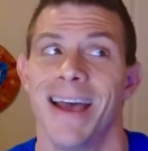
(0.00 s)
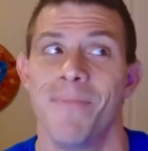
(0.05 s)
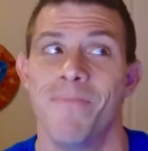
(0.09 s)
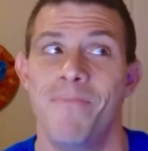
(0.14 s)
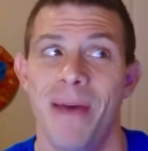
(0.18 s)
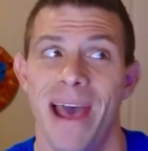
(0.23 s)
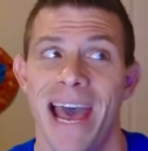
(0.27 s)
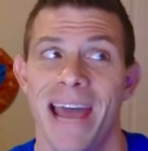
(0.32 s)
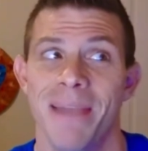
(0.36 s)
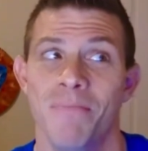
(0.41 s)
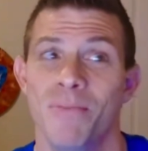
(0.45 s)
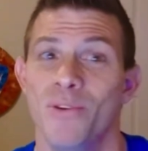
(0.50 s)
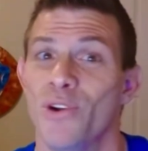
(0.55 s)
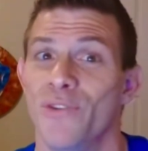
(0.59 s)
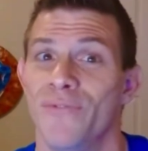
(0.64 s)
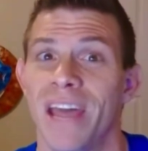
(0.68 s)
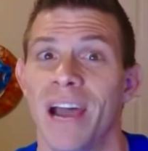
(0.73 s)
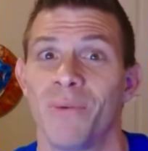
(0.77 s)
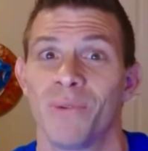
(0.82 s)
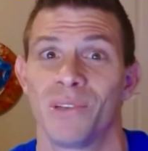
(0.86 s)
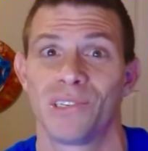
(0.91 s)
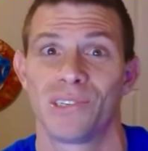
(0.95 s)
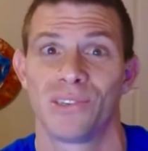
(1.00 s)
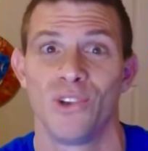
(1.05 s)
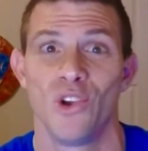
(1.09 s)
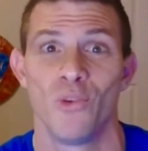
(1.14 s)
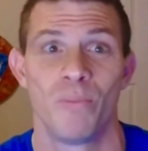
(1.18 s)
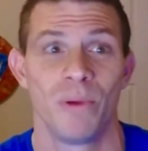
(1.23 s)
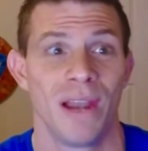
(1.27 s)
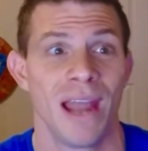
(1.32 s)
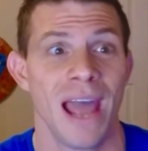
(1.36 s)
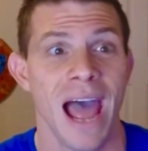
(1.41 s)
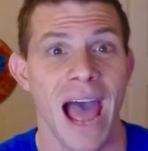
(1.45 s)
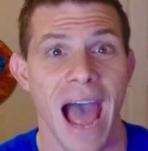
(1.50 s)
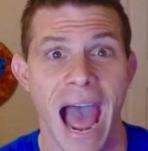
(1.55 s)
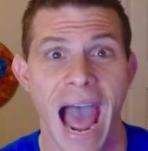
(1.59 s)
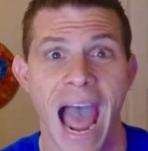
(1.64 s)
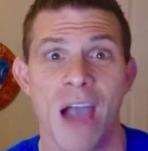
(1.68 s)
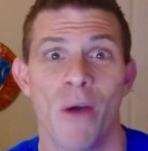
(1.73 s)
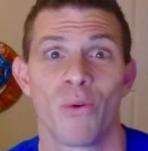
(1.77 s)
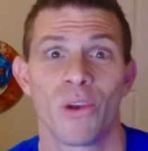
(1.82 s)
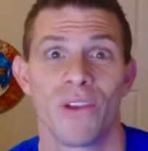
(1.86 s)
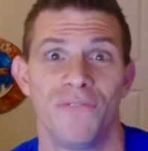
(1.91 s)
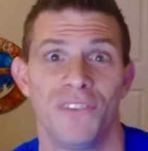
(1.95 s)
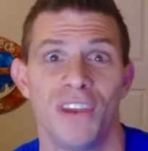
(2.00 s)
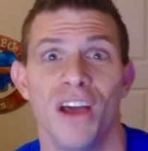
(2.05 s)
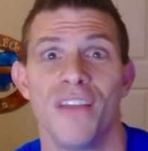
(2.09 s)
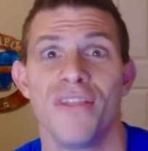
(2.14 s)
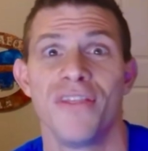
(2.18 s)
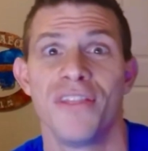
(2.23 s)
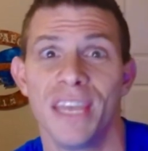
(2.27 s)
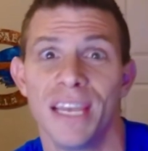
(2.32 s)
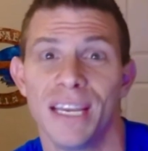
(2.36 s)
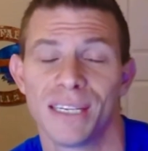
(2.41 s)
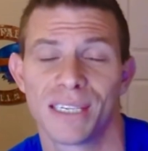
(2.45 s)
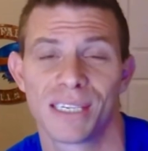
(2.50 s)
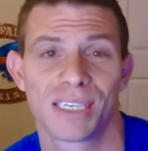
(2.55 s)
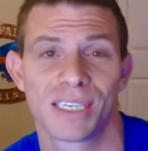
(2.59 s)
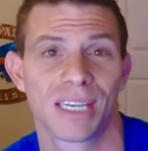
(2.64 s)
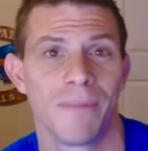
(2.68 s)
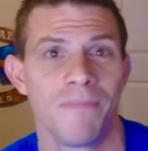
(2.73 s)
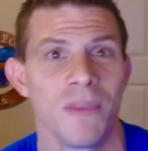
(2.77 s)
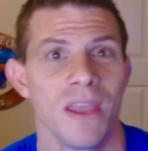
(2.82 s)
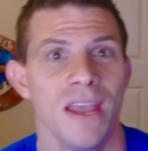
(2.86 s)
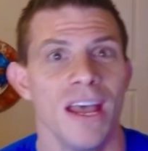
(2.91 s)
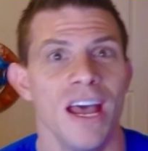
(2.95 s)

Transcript: Bad move. That was stupid. I would have done this.